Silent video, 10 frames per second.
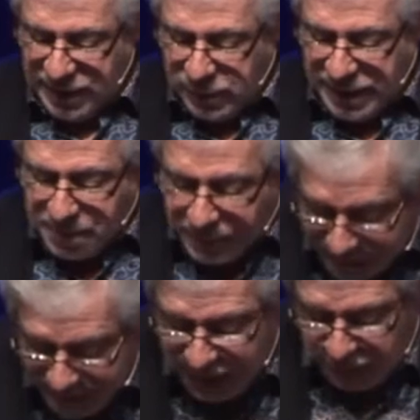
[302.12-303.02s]
will
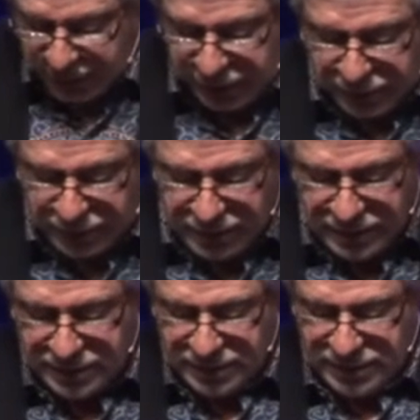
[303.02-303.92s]
empower you
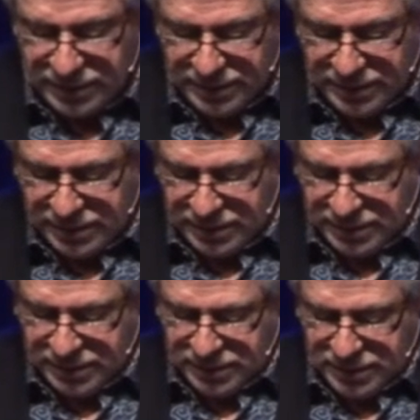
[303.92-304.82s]

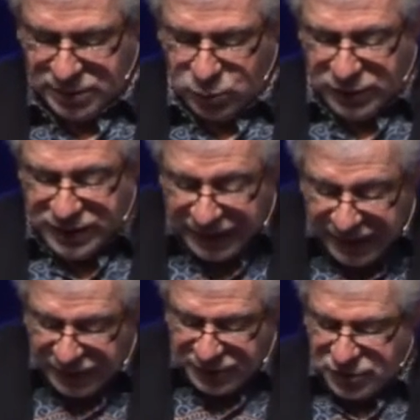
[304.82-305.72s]
with
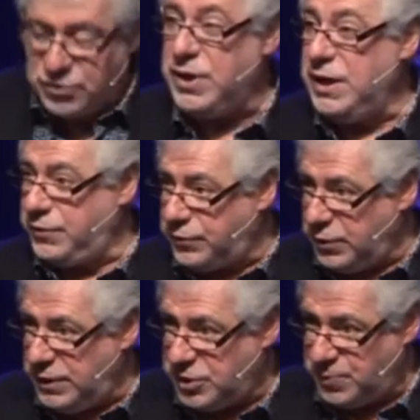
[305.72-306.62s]
inner strength
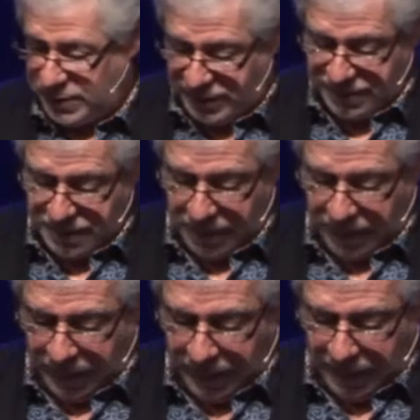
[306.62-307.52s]
through His Spirit.
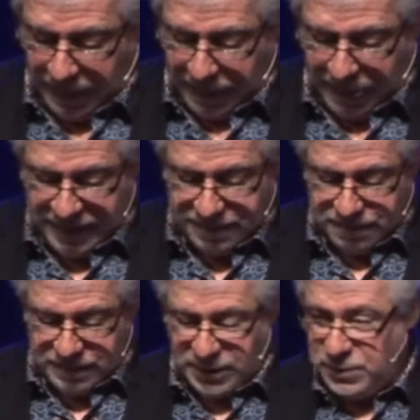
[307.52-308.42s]

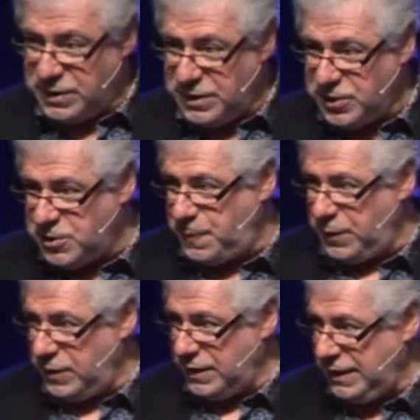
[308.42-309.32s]
In other words, His
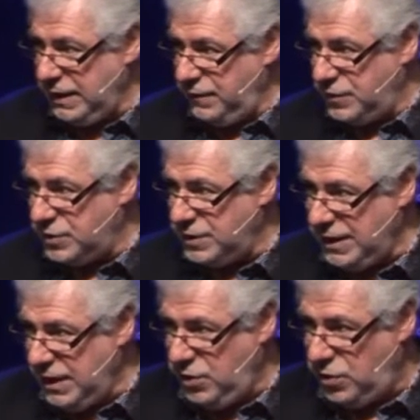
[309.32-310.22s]
Spirit lives
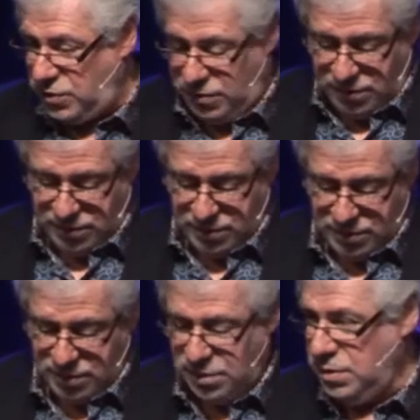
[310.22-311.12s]
in you.
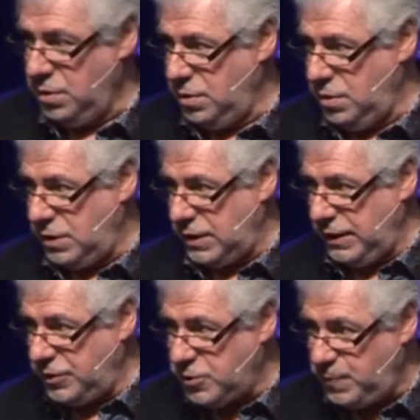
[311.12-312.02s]
Okay,
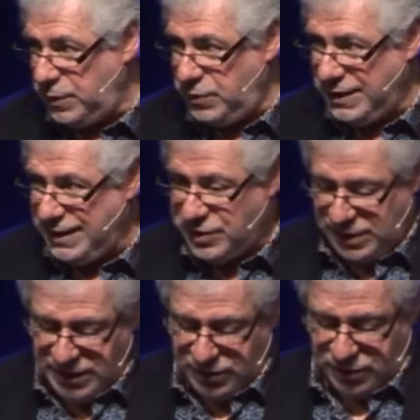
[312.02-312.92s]
His Spirit is
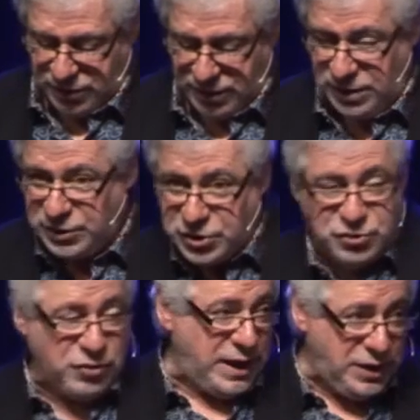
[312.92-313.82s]
in you. You're not
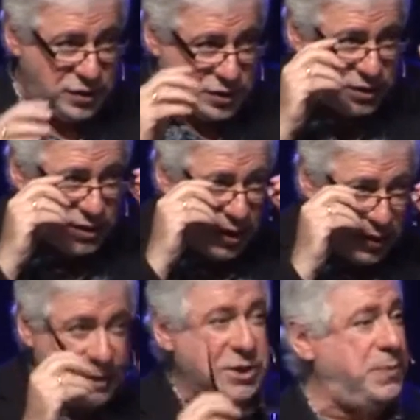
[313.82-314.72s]
strangers to the
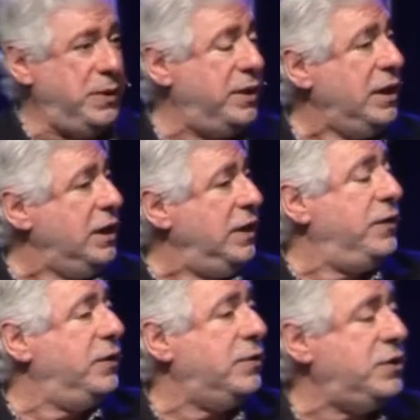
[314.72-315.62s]
Holy Spirit if
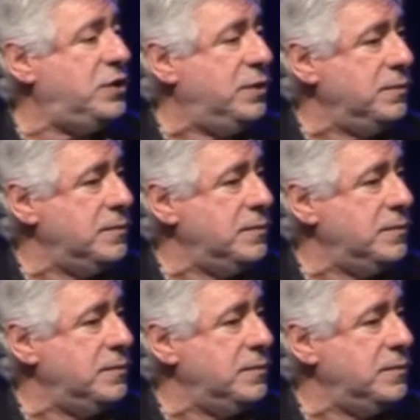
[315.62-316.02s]
you're a Christian.